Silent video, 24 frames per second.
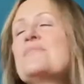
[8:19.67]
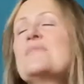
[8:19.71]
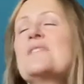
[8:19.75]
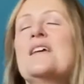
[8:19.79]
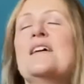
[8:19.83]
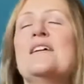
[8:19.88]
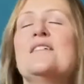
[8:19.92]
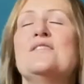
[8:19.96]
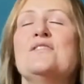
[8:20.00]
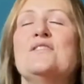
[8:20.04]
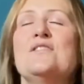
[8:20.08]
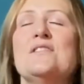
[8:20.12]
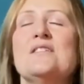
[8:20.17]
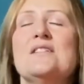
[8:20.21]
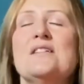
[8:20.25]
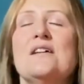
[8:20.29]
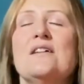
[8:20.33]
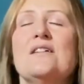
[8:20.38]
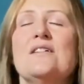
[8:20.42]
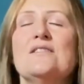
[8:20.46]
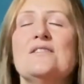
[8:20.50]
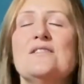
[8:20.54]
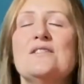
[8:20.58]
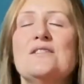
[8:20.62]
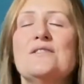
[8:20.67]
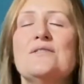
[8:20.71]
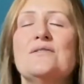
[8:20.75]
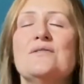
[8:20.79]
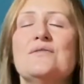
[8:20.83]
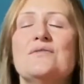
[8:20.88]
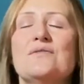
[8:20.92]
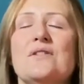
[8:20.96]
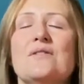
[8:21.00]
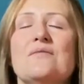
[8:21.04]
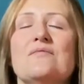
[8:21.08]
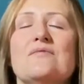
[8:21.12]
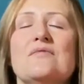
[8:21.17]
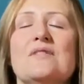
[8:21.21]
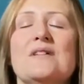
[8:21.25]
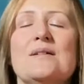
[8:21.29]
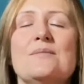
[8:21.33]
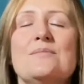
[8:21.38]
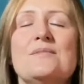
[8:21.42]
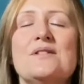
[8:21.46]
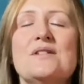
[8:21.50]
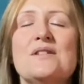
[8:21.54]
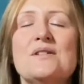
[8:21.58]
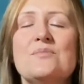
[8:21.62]
And just under your front
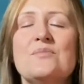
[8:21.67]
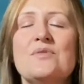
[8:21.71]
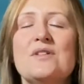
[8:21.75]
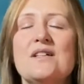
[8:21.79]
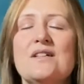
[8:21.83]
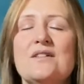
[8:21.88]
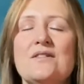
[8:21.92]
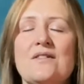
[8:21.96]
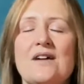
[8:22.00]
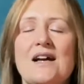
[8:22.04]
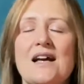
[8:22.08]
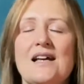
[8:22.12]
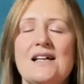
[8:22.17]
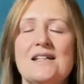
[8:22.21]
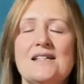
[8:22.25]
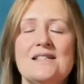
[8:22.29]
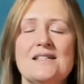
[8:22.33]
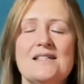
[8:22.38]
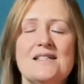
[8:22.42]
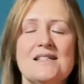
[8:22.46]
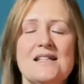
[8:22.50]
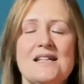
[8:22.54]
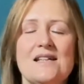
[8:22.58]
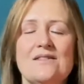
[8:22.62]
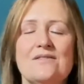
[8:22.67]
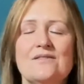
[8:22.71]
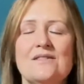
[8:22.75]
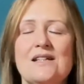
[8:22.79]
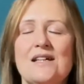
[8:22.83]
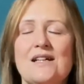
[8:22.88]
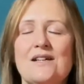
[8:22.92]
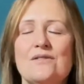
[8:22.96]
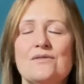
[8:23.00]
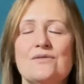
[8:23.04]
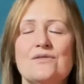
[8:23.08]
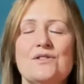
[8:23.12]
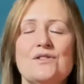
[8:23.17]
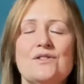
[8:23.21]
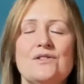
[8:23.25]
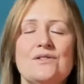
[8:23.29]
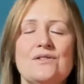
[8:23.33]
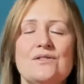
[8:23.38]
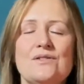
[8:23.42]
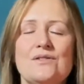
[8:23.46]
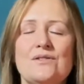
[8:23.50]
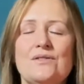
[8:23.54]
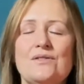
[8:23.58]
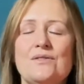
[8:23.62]
ribs, just bringing your hands down now to
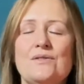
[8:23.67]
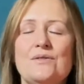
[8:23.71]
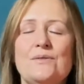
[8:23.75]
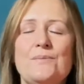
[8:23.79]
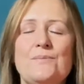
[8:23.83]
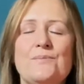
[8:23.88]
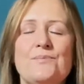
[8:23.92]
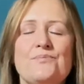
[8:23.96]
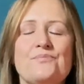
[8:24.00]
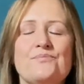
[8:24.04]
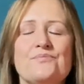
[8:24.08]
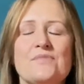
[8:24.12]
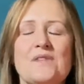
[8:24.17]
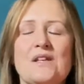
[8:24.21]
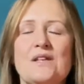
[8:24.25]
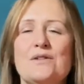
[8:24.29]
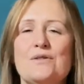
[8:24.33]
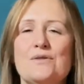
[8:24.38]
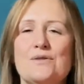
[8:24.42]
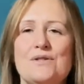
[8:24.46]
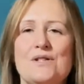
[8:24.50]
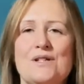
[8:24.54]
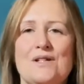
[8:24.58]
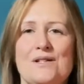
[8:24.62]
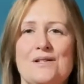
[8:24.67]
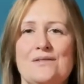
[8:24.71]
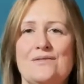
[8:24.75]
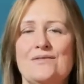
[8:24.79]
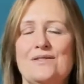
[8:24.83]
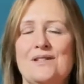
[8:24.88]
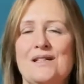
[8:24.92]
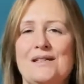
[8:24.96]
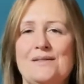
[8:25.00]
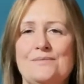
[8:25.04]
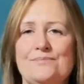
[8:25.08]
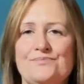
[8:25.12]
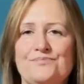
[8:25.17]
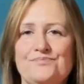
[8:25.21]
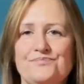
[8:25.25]
your diaphragm.